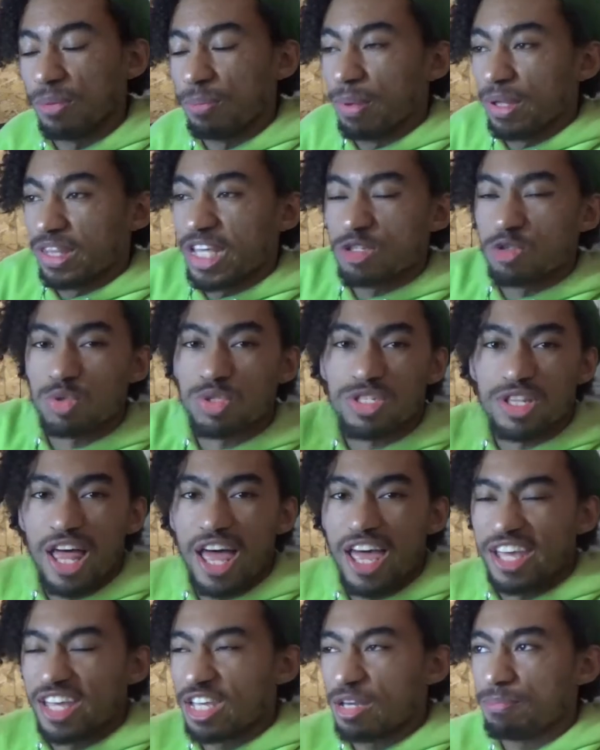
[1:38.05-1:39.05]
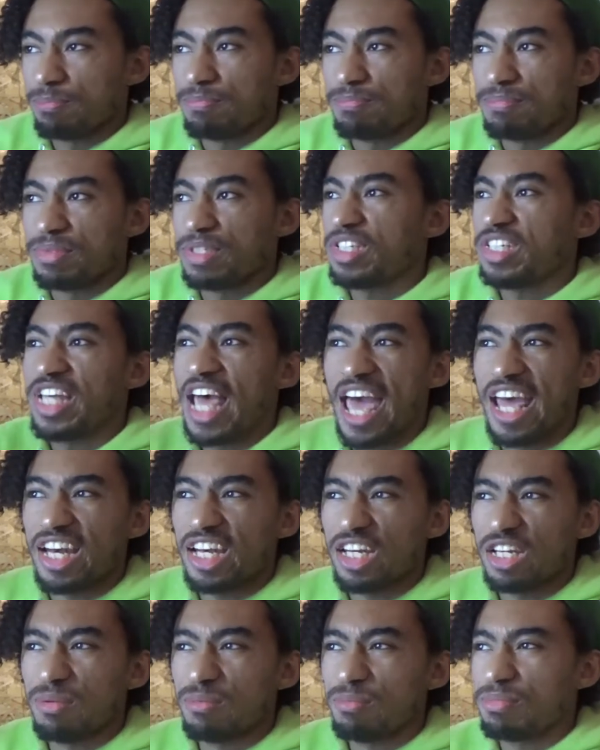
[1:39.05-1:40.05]
But this was like
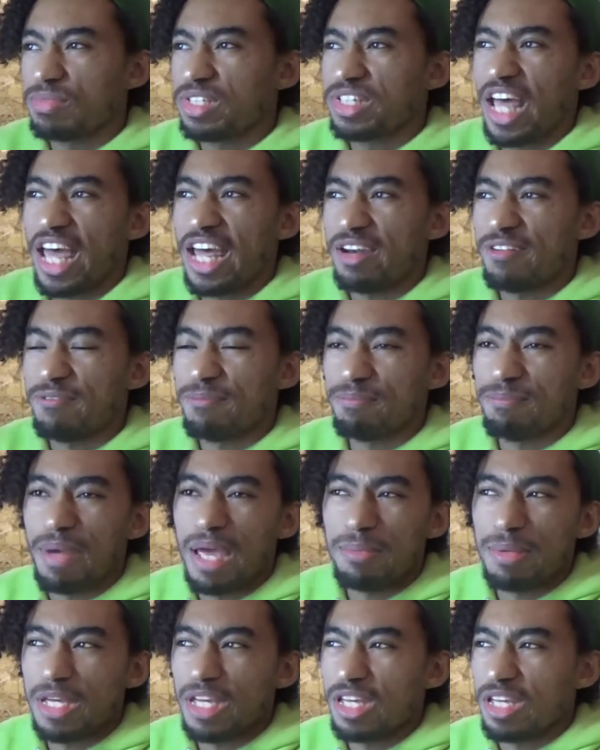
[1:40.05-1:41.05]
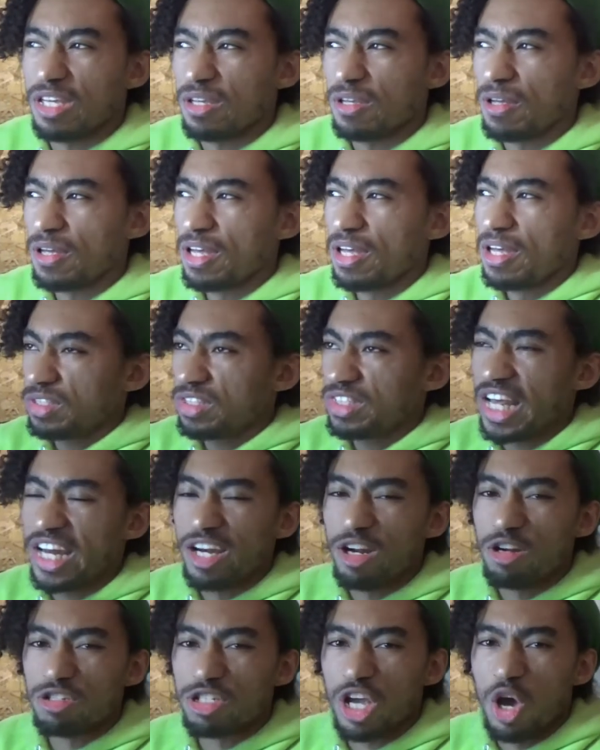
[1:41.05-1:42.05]
10
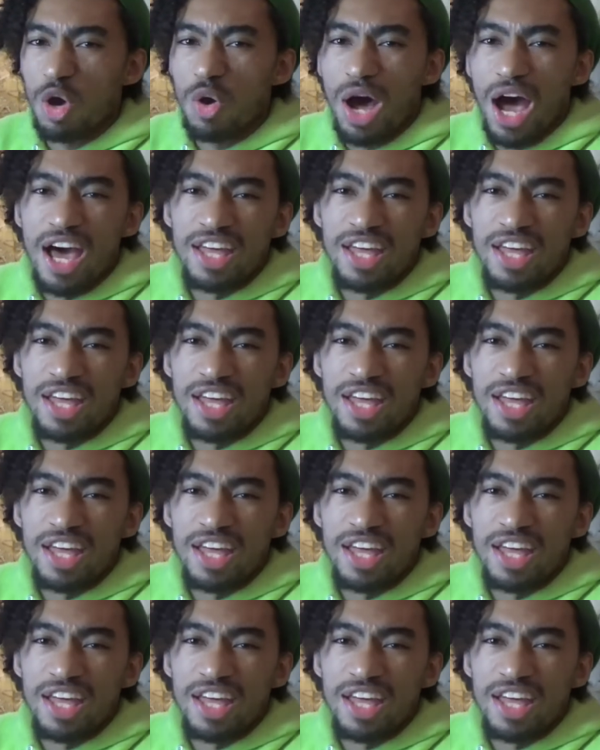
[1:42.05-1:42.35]
years ago.